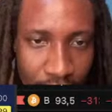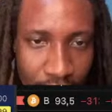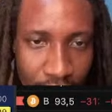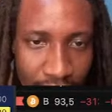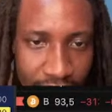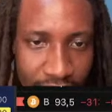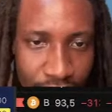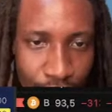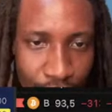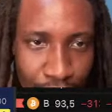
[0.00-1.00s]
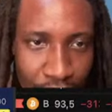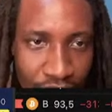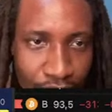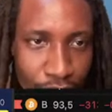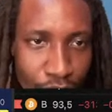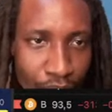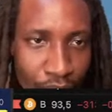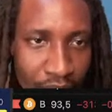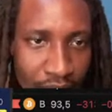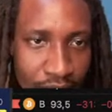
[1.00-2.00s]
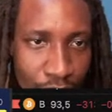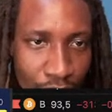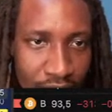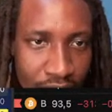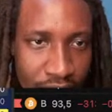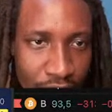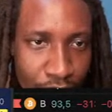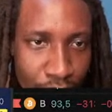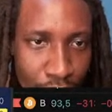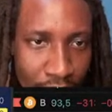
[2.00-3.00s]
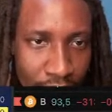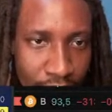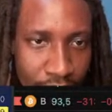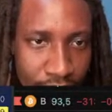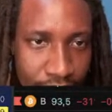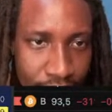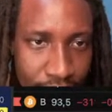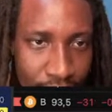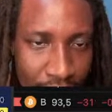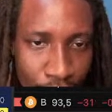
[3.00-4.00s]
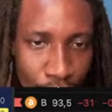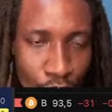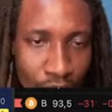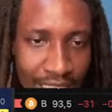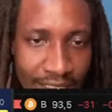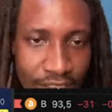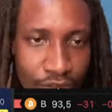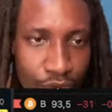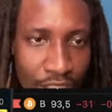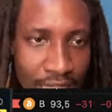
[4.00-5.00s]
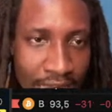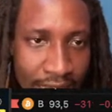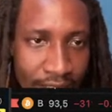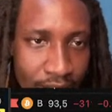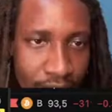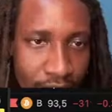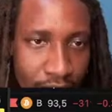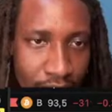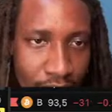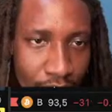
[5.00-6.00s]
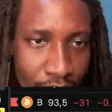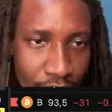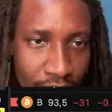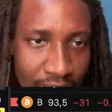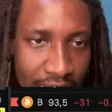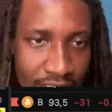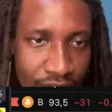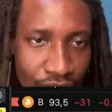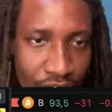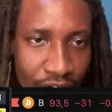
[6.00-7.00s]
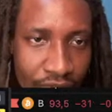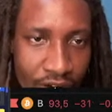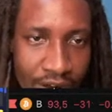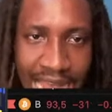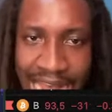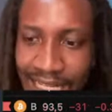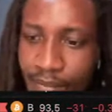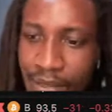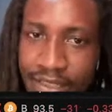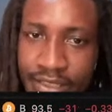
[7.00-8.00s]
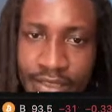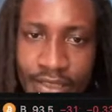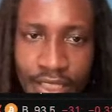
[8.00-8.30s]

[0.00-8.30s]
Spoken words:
there is a serious beef between me and USD JPY. I don't know what I did to the guy, but the guy is very, very adamant